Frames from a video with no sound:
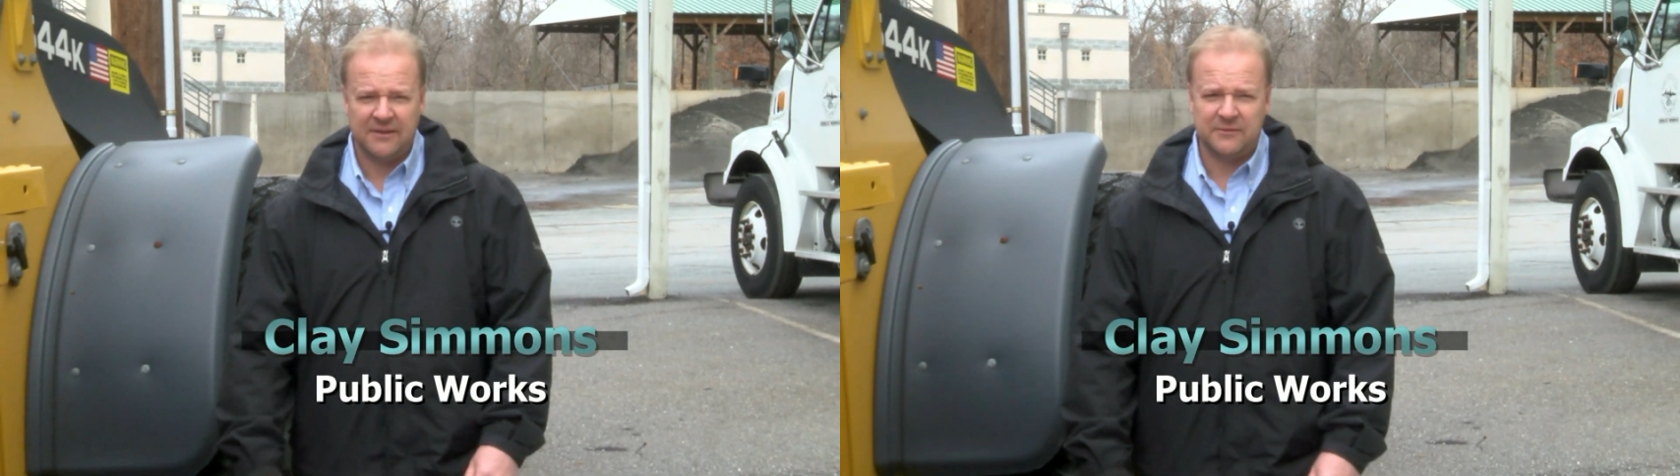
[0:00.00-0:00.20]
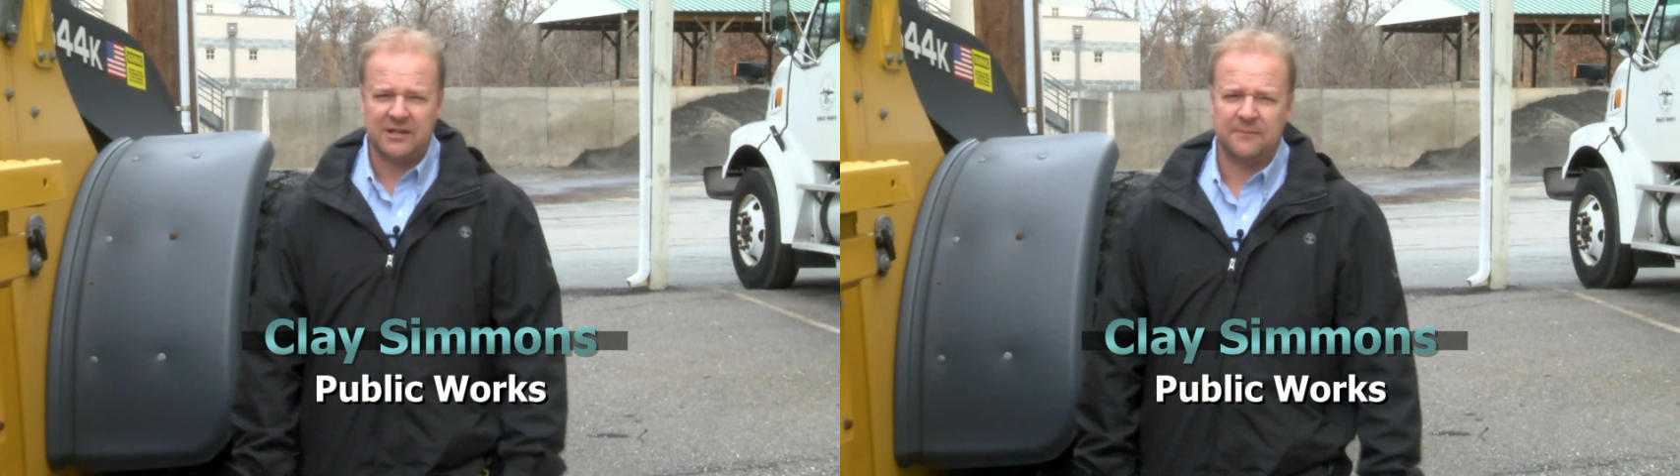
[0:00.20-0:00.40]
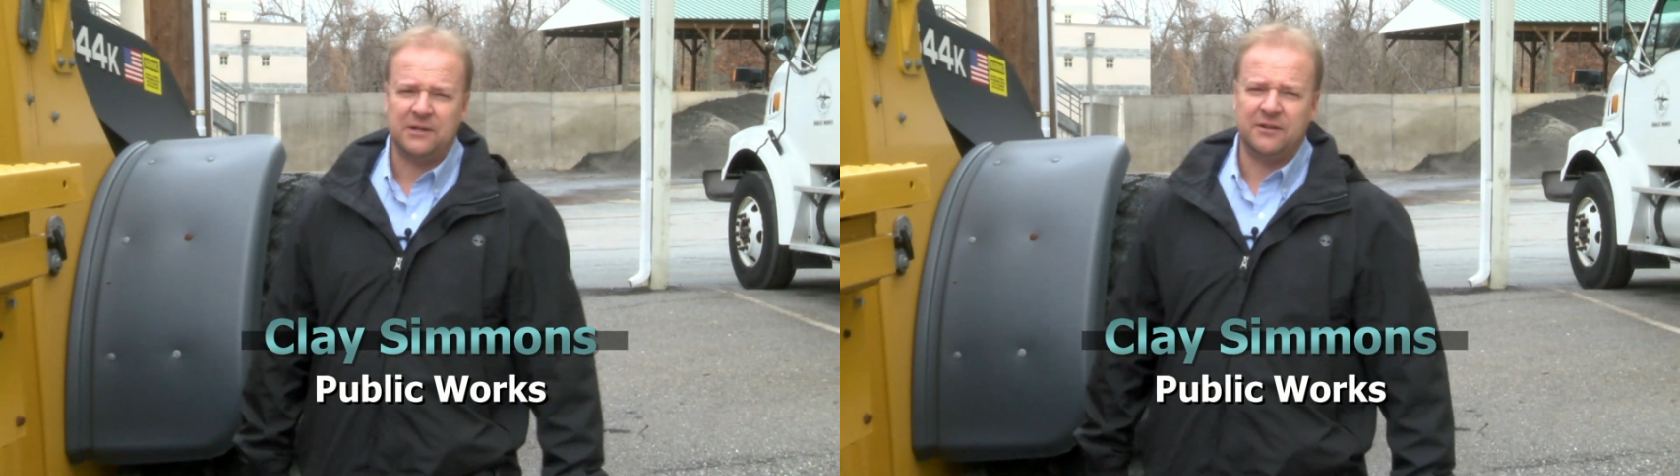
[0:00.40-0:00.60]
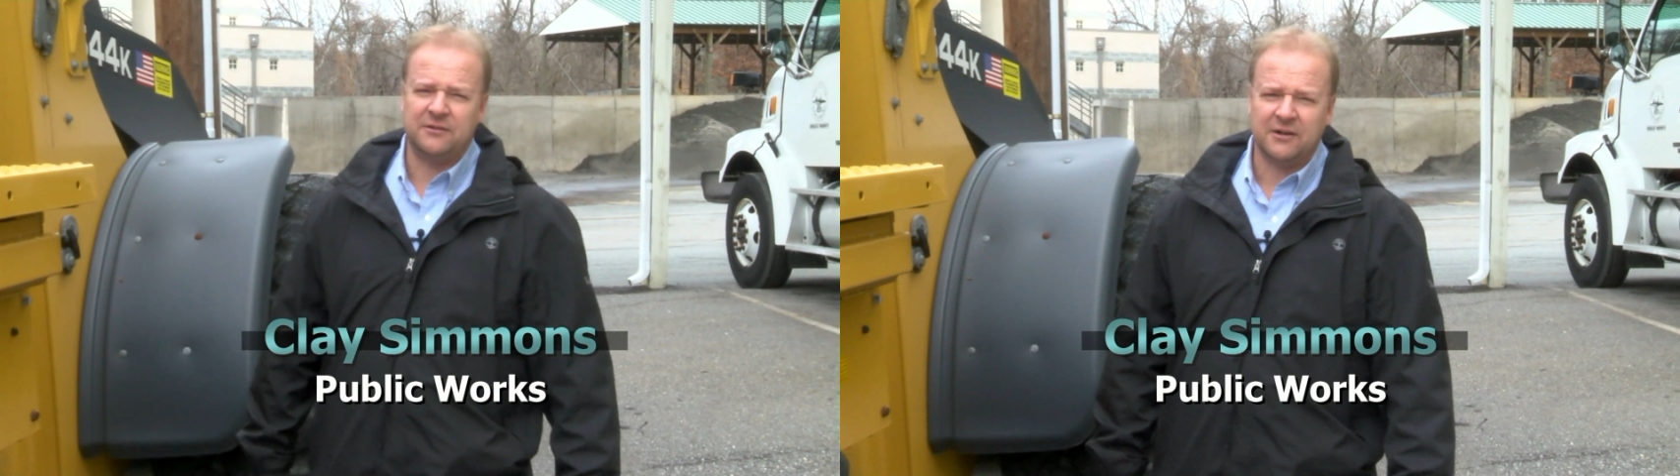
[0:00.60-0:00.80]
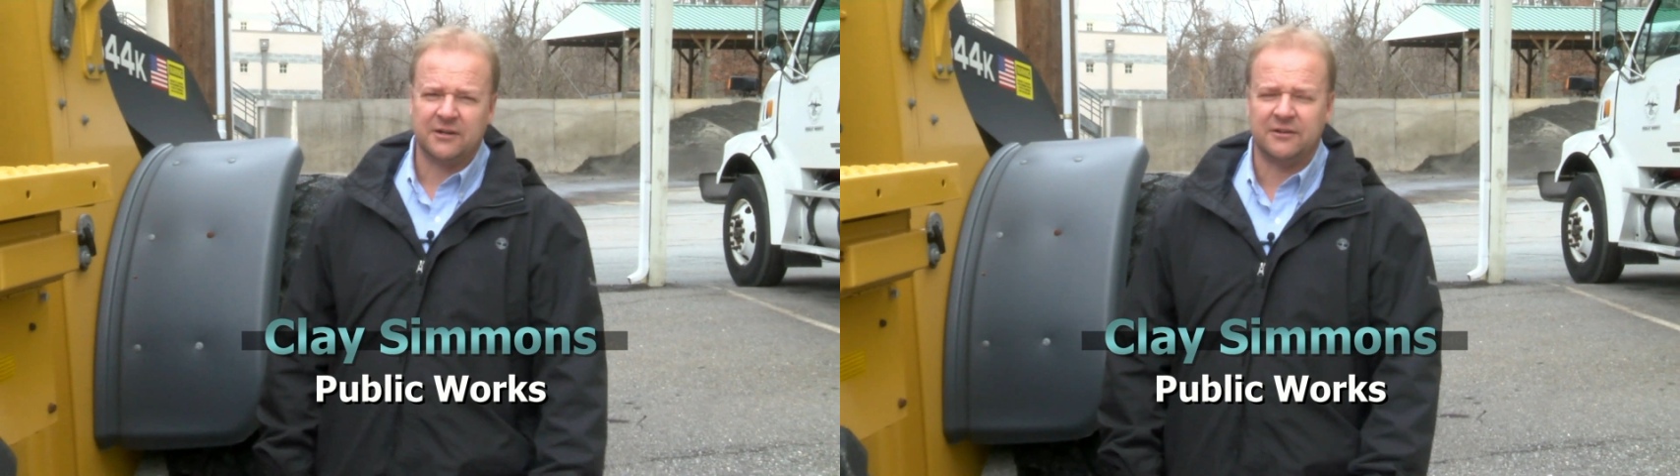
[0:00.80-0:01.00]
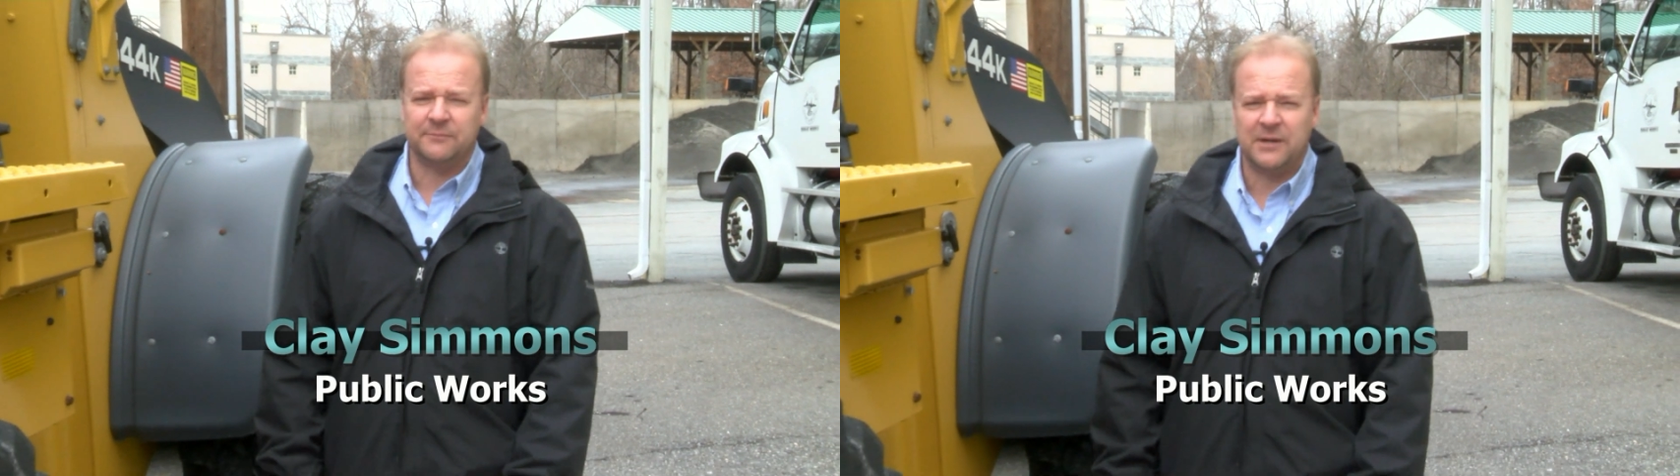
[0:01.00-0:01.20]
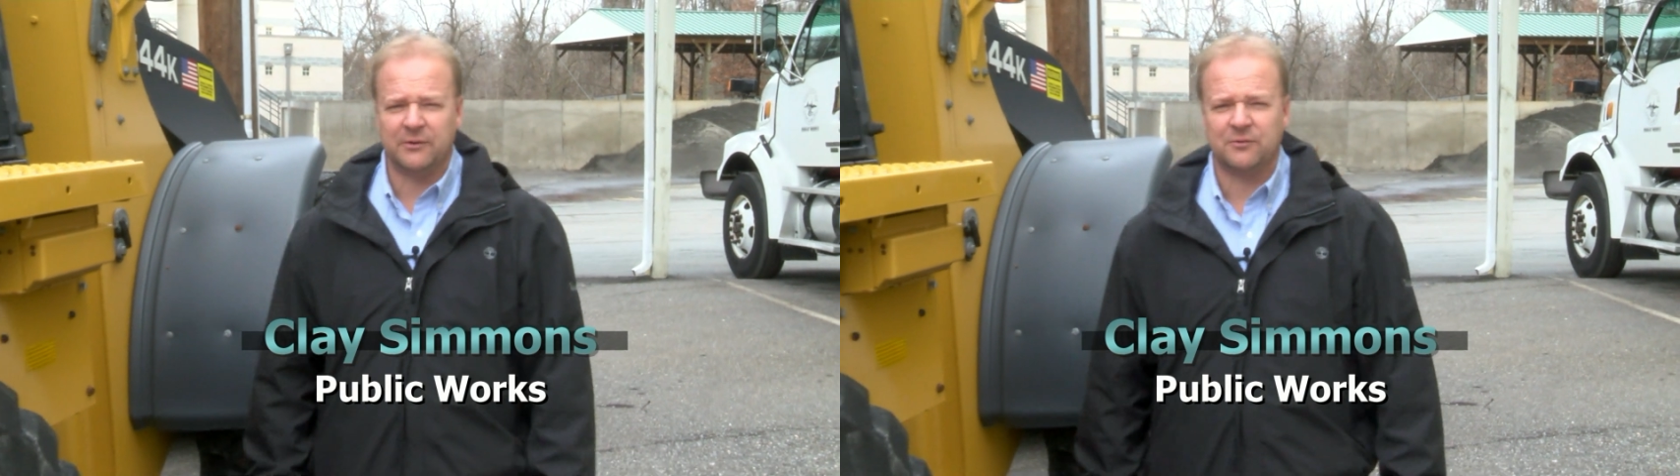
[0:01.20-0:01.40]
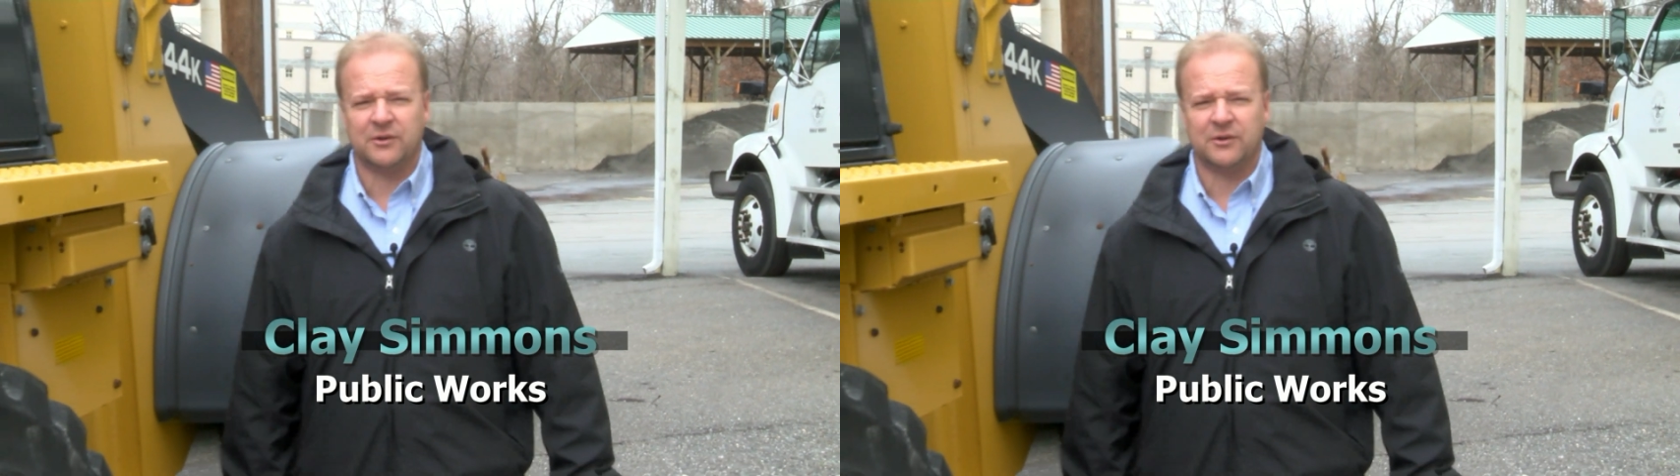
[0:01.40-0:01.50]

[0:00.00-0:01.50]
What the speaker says: I'm the Deputy Director of Public